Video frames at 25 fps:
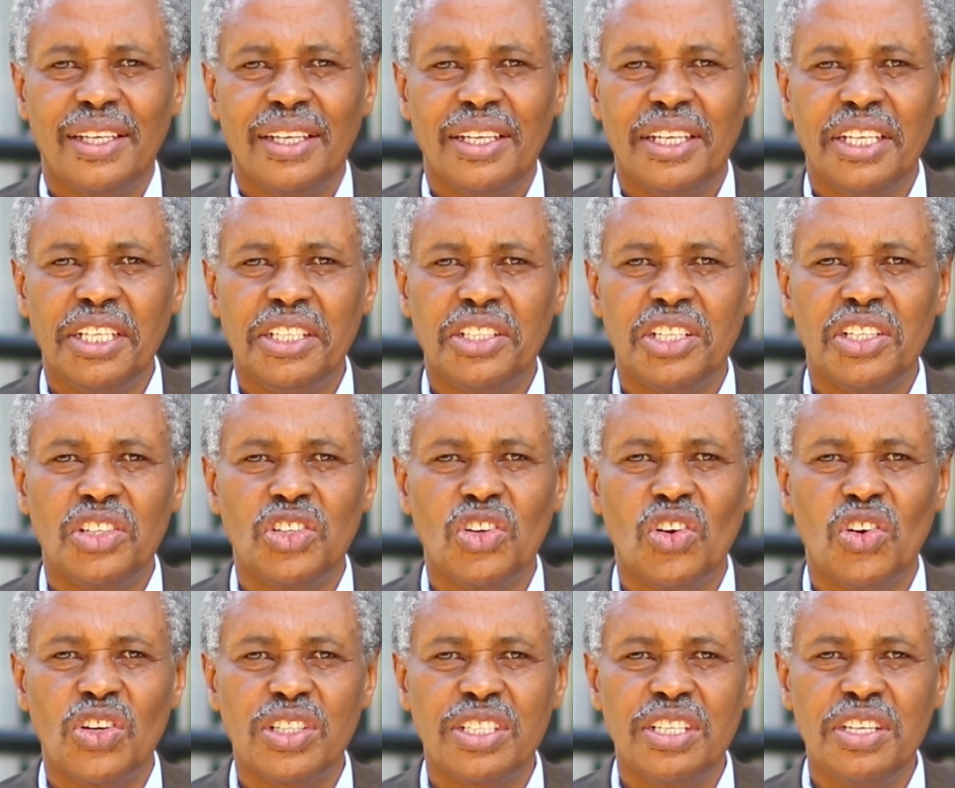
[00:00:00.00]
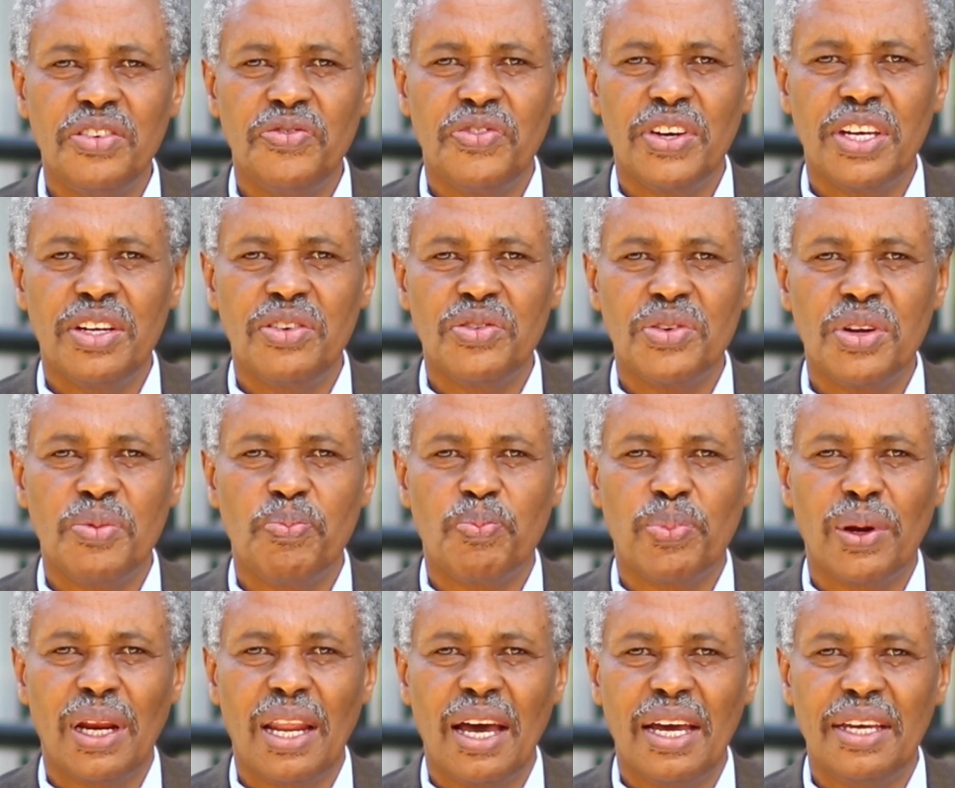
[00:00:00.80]
He did not even
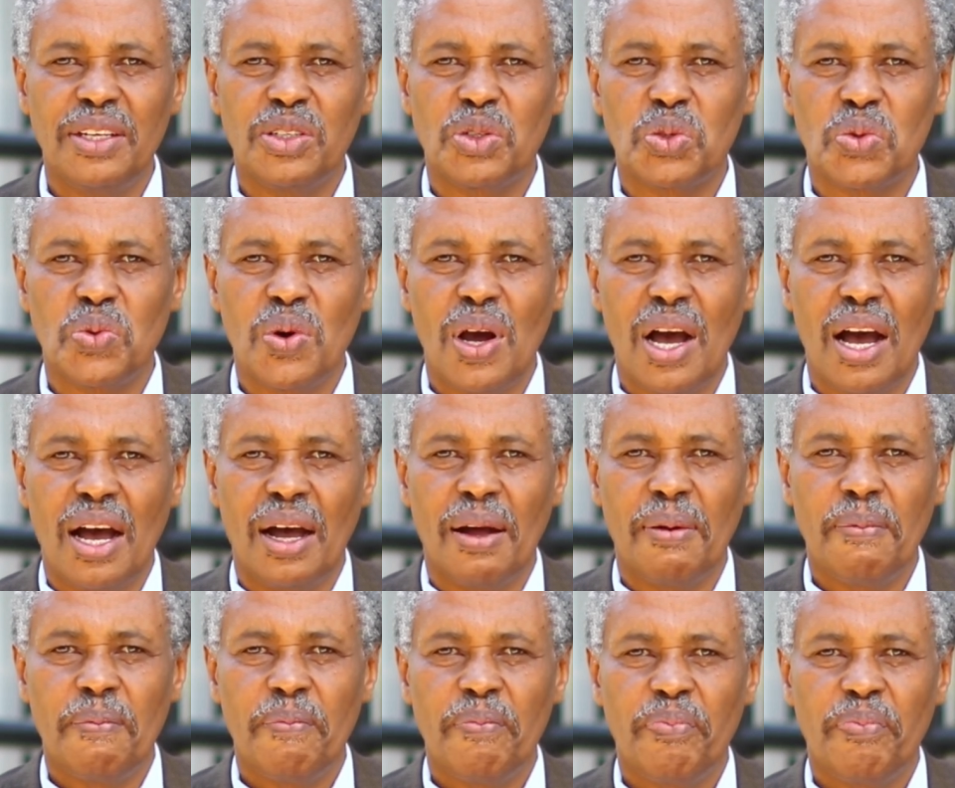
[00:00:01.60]
reply to her.